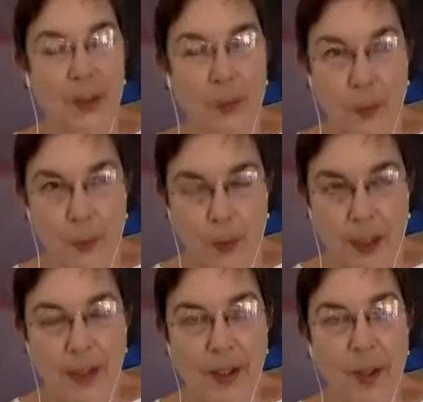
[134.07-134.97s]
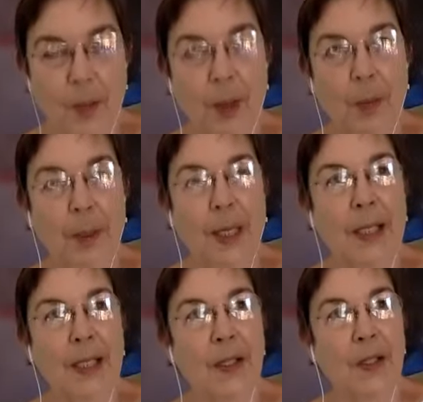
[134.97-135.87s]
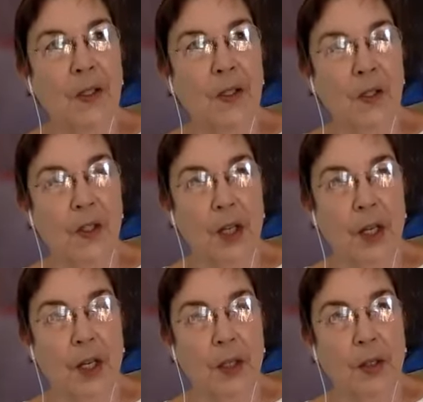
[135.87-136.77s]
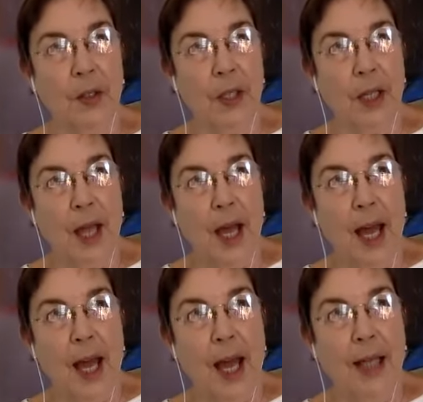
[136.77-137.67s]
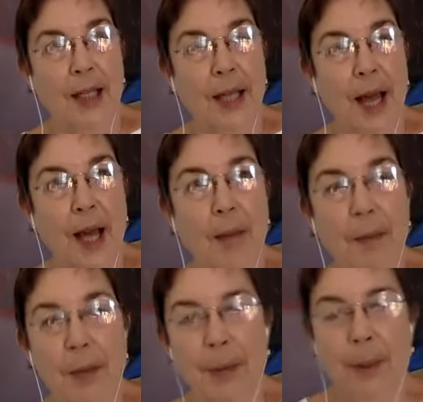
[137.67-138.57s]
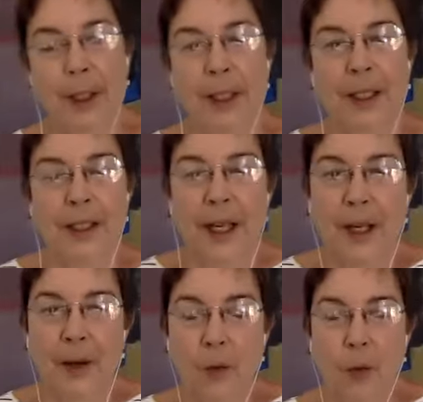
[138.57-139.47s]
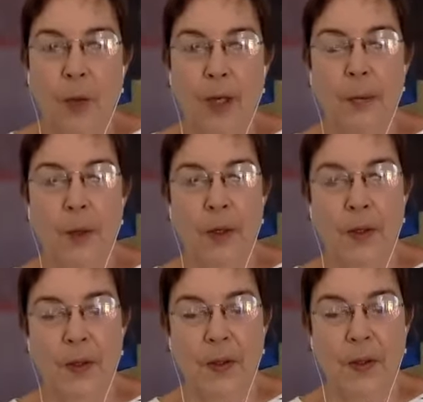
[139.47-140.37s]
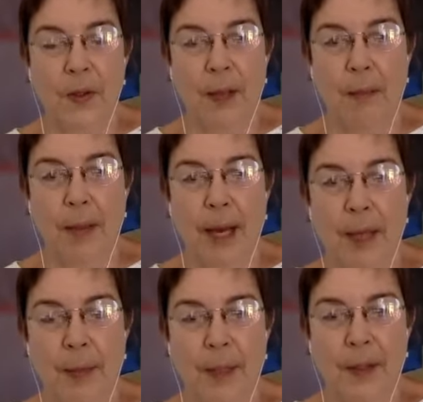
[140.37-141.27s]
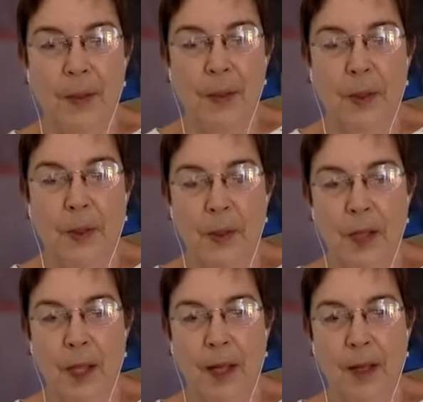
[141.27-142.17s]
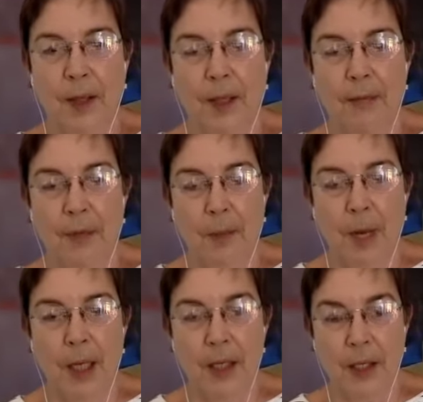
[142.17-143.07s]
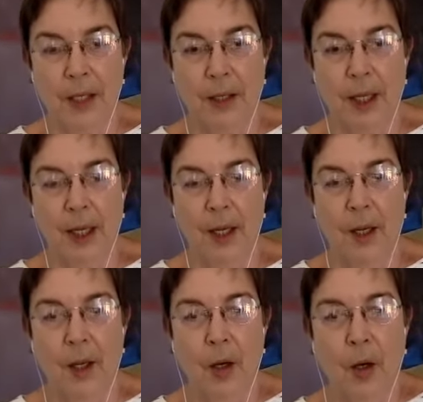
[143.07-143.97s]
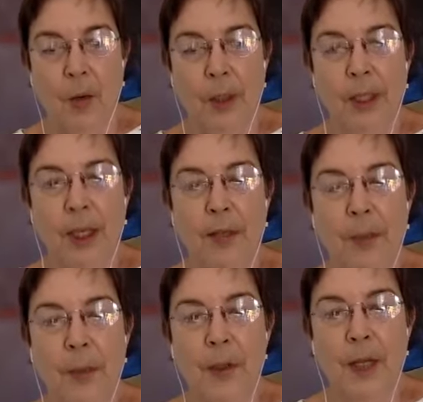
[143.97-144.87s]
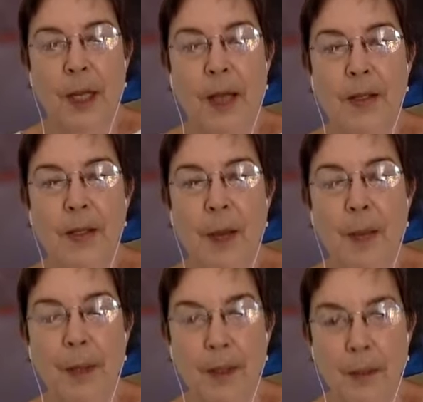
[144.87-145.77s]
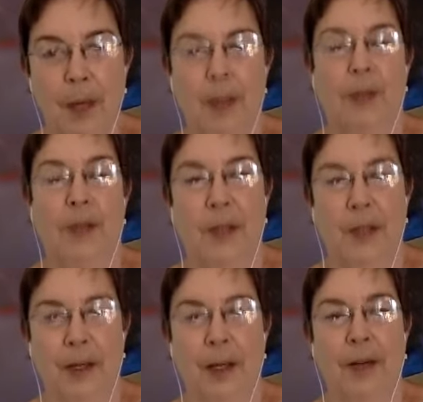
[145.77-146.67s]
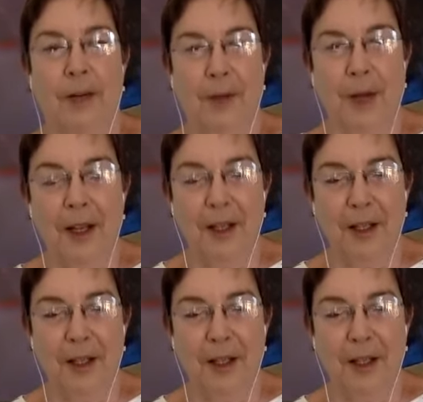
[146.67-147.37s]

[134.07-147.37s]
reasonable place to start, and I'm probably going to take one more step back, because when you say leave the monastery, what kind of person ends up in a monastery, right?